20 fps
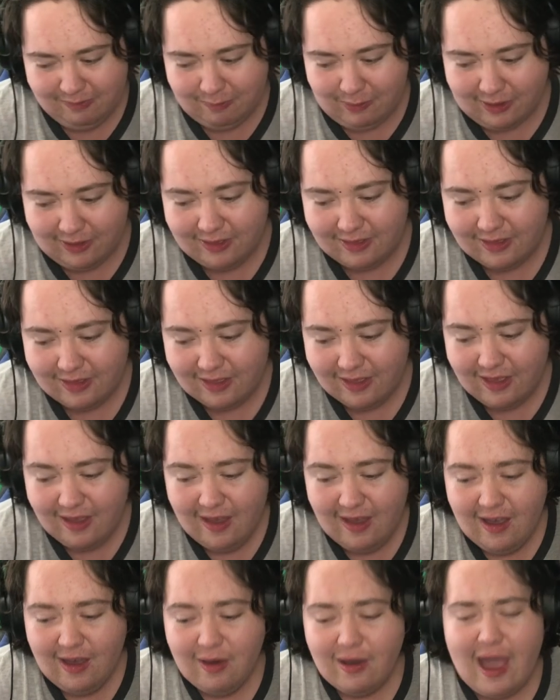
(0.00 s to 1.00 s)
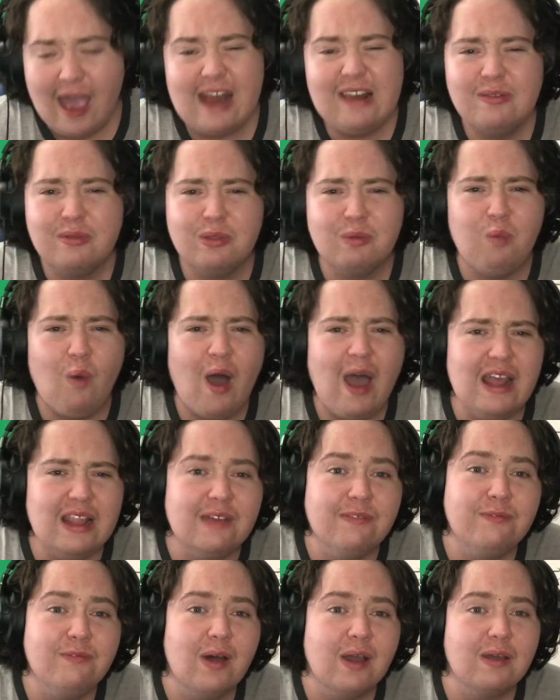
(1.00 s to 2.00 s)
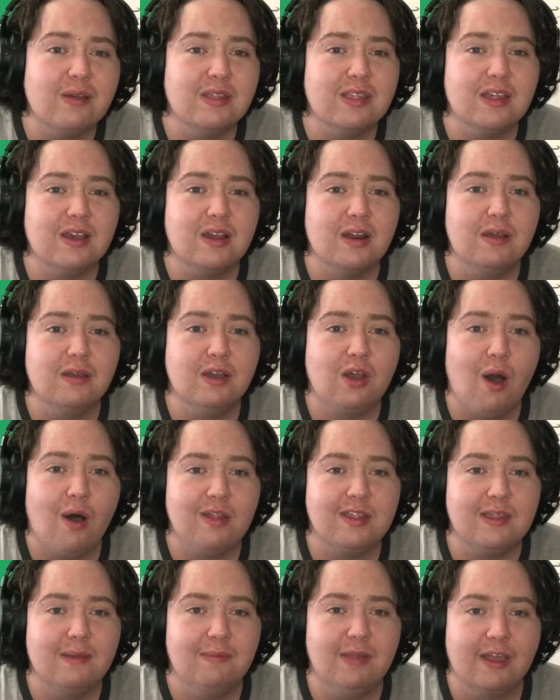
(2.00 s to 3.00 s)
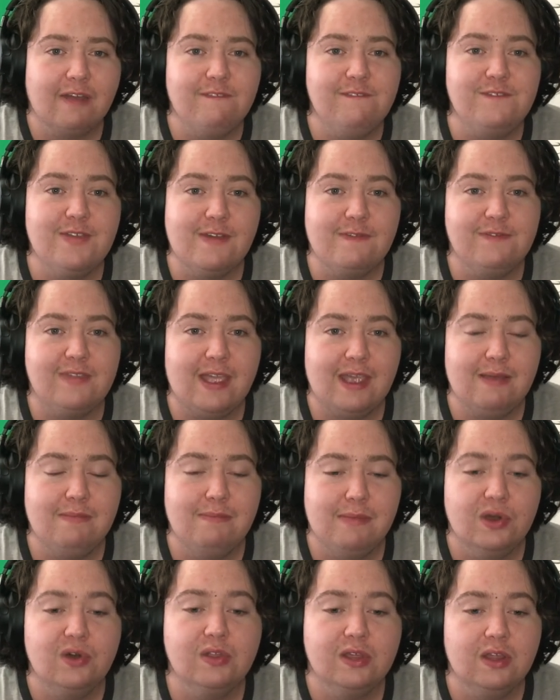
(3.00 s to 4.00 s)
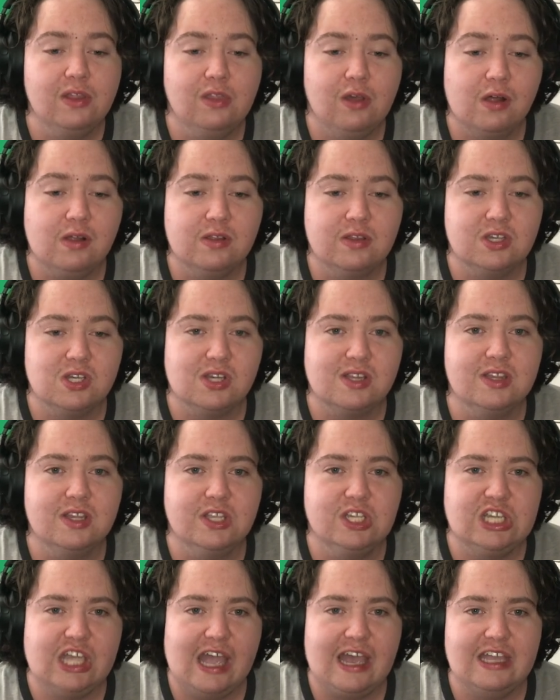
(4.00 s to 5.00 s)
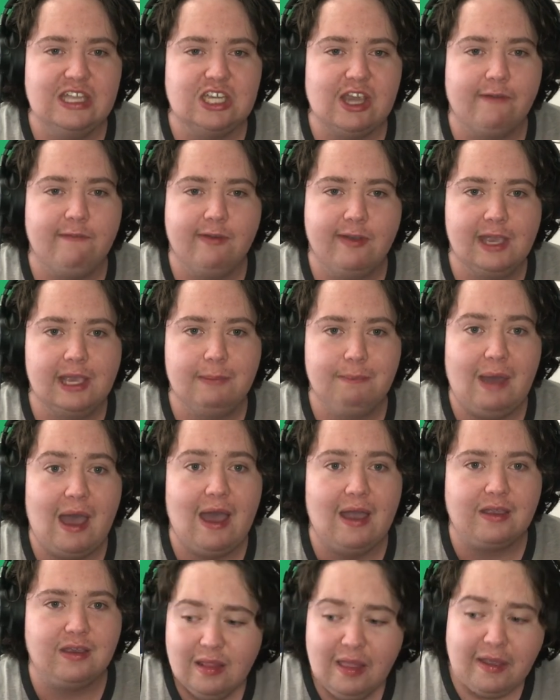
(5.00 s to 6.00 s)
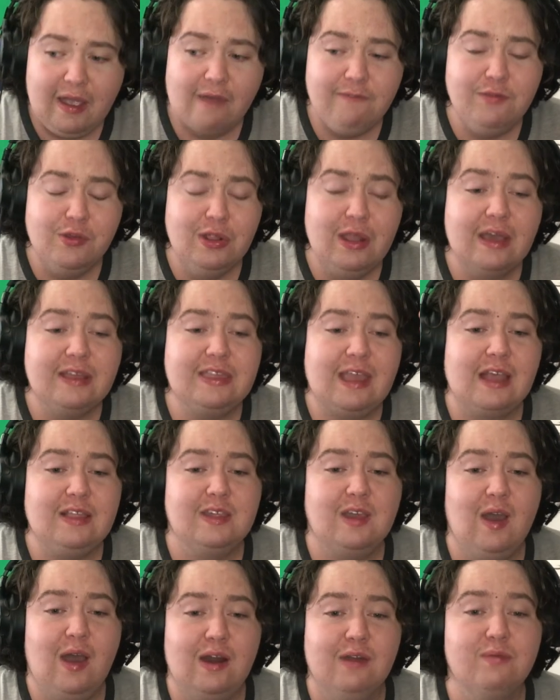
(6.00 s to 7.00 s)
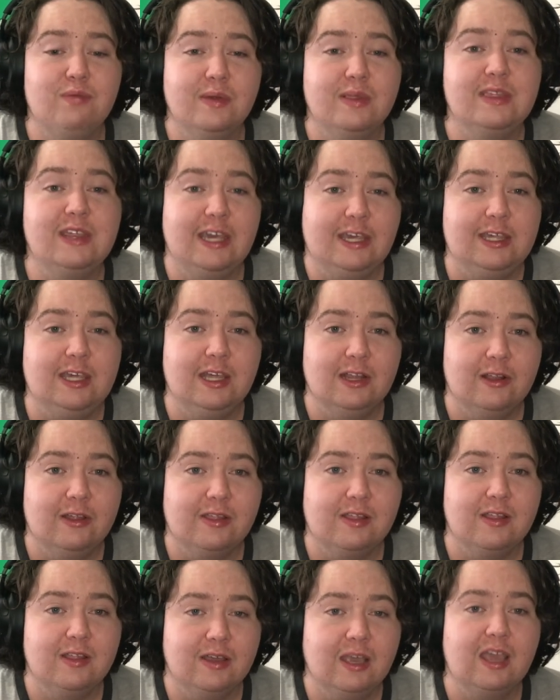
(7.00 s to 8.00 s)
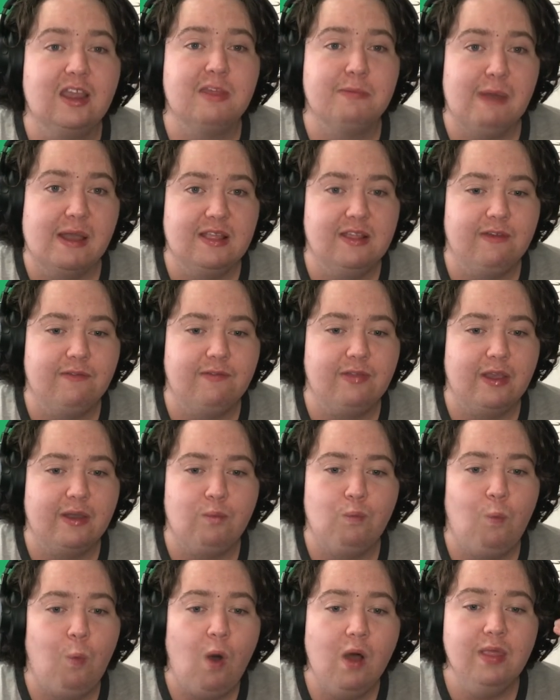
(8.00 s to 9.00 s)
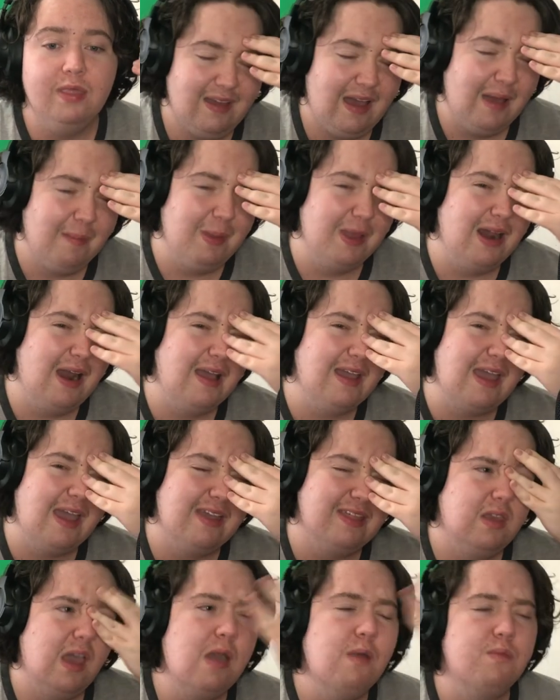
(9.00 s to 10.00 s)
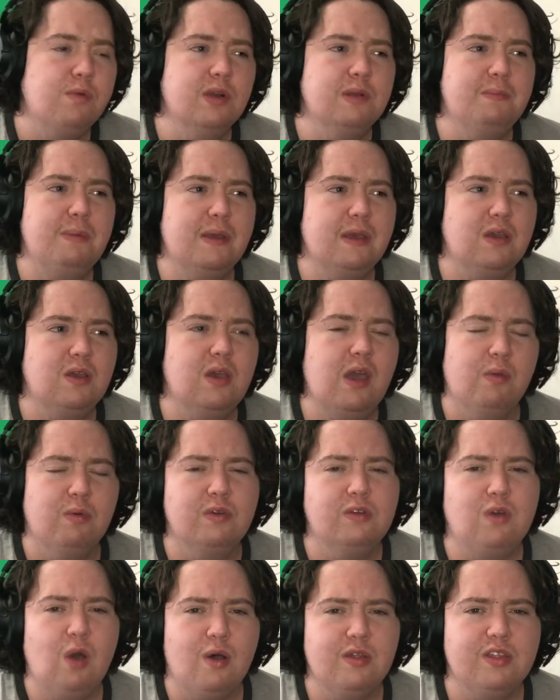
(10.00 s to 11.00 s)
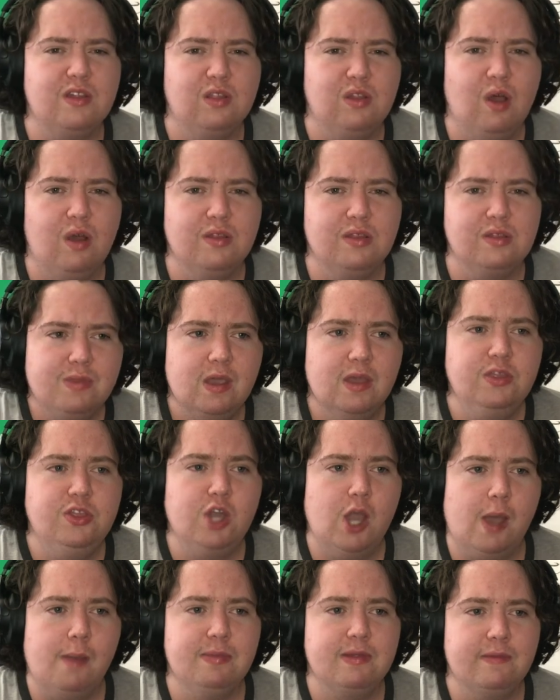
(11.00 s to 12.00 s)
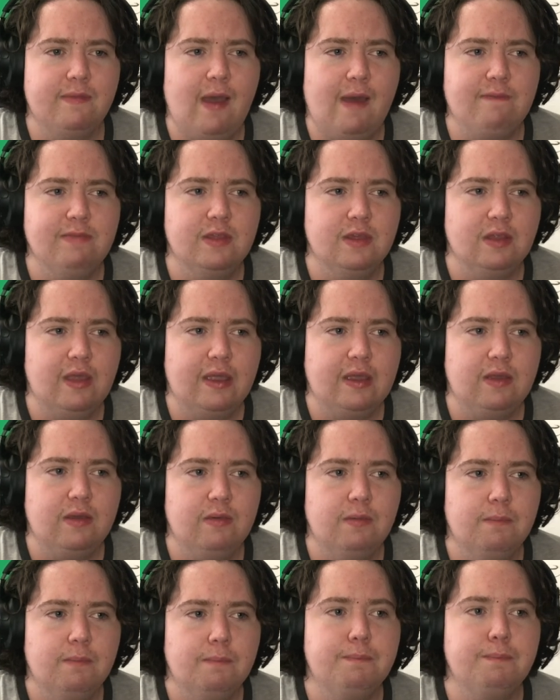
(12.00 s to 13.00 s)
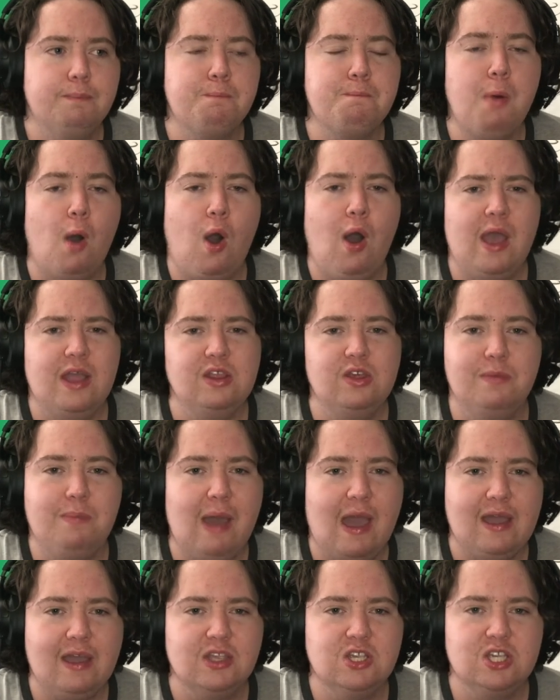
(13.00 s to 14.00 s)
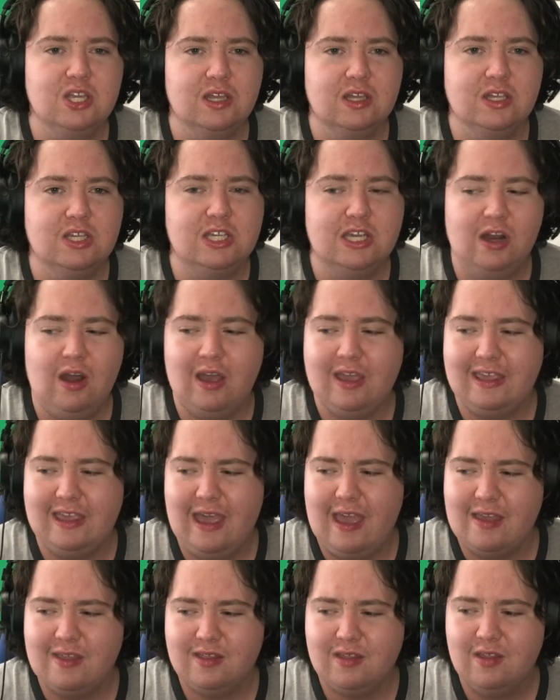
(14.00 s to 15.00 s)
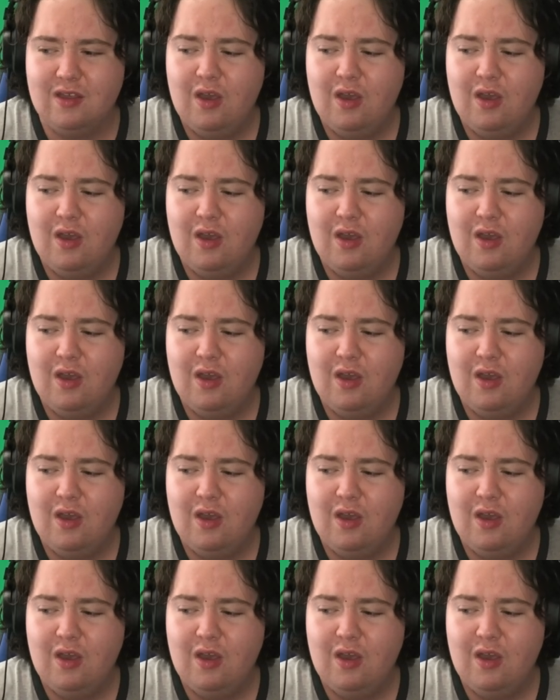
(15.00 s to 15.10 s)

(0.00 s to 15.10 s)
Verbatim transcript: But how, why the fuck is it gonna cost them like fifteen million dollars just to change everything back? Like, I feel like that's kind of ridiculously expensive. Like, what? I mean, I guess it would be, it would cost a lot in terms of having to like buy new packaging and shit, I guess.